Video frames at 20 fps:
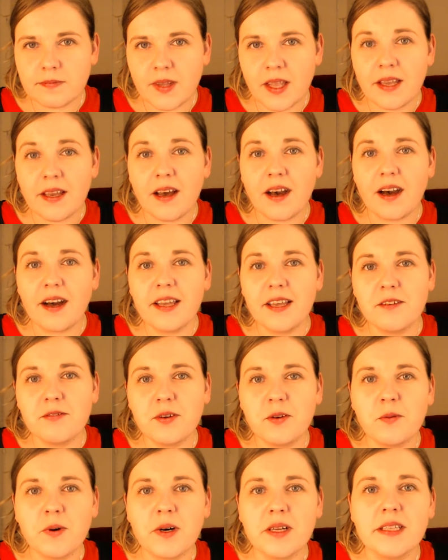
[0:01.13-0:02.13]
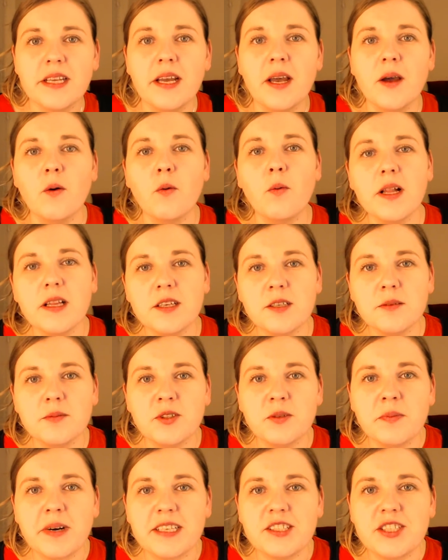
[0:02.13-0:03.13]
Hi everyone, welcome
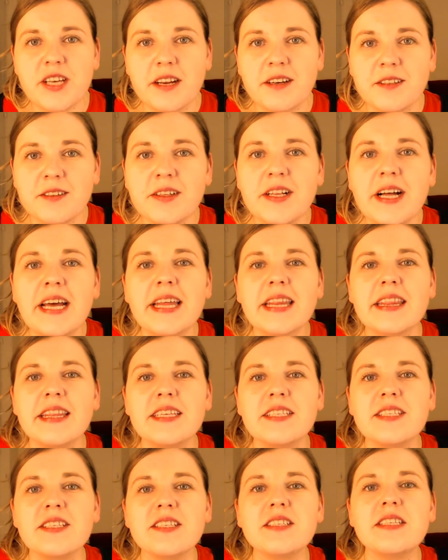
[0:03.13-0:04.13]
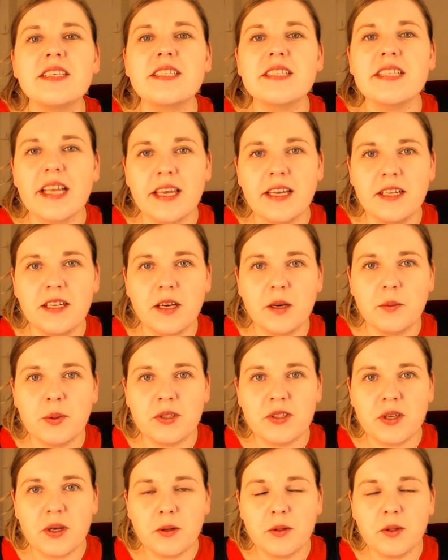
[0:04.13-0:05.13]
to my channel. This is the second
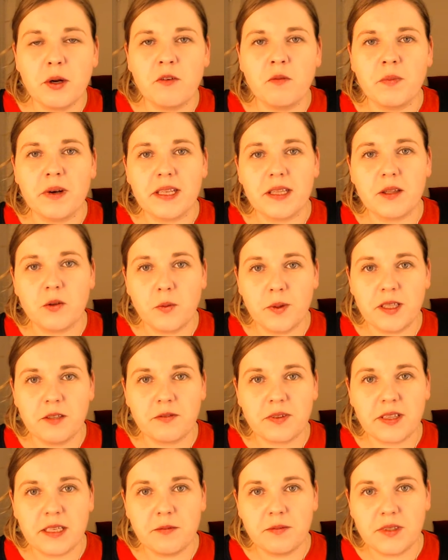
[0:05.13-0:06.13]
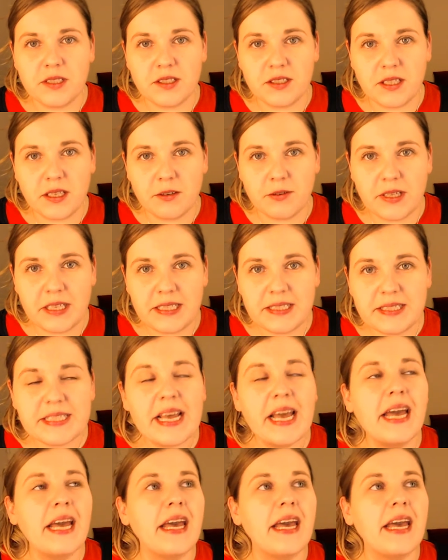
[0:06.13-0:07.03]
episode of my Twin Flame series.